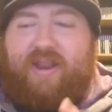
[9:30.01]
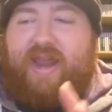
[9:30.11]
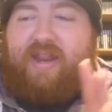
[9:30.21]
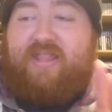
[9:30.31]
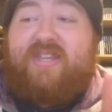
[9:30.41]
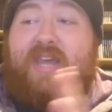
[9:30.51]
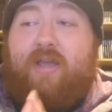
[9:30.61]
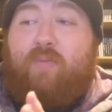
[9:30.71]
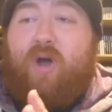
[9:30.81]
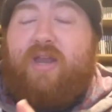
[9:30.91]
And then in the
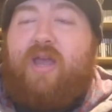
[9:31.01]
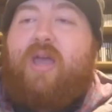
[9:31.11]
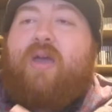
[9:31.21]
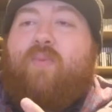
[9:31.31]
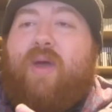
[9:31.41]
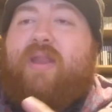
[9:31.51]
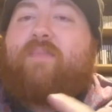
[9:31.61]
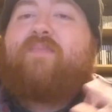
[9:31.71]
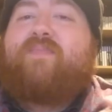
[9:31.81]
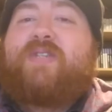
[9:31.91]
second one, when
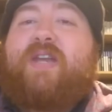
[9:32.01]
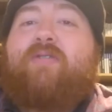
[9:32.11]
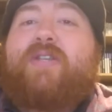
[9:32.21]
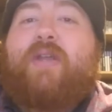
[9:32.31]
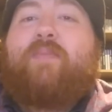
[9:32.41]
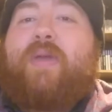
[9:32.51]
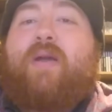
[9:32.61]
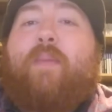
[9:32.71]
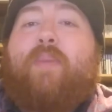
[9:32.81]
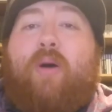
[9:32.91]
the series had
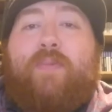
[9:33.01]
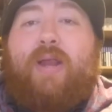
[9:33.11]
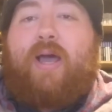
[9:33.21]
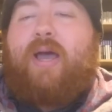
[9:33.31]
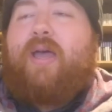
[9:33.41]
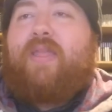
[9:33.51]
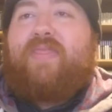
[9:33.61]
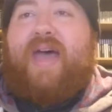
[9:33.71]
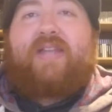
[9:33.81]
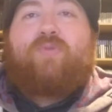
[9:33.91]
become popular,
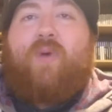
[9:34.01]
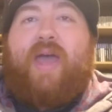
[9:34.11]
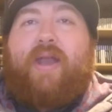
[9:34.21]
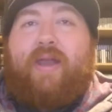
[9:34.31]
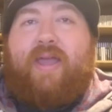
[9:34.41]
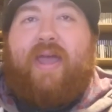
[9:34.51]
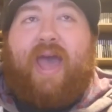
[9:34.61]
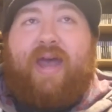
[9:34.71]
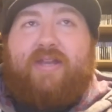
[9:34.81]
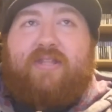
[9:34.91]
that's when it
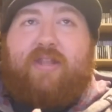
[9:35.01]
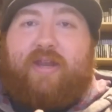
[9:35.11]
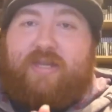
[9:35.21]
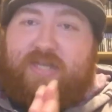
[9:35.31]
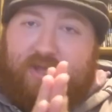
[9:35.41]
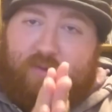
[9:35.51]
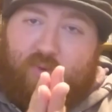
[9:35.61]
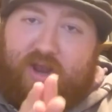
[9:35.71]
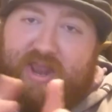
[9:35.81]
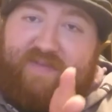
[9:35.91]
had things that
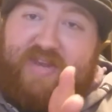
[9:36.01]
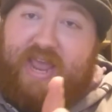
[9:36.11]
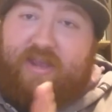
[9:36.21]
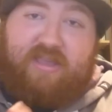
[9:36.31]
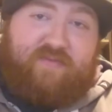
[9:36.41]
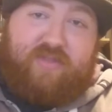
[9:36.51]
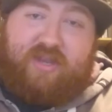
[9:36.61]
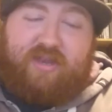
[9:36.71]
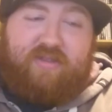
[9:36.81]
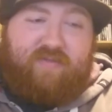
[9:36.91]
were left hanging for
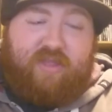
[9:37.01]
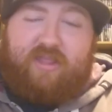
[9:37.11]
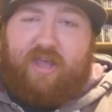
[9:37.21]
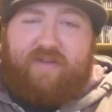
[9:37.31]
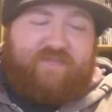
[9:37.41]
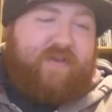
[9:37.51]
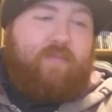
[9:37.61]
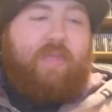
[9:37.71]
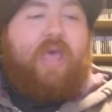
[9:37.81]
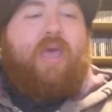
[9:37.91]
the third
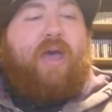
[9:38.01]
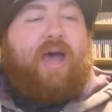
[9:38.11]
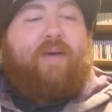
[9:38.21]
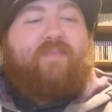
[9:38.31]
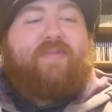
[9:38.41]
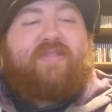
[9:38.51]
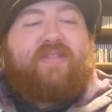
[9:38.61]
film.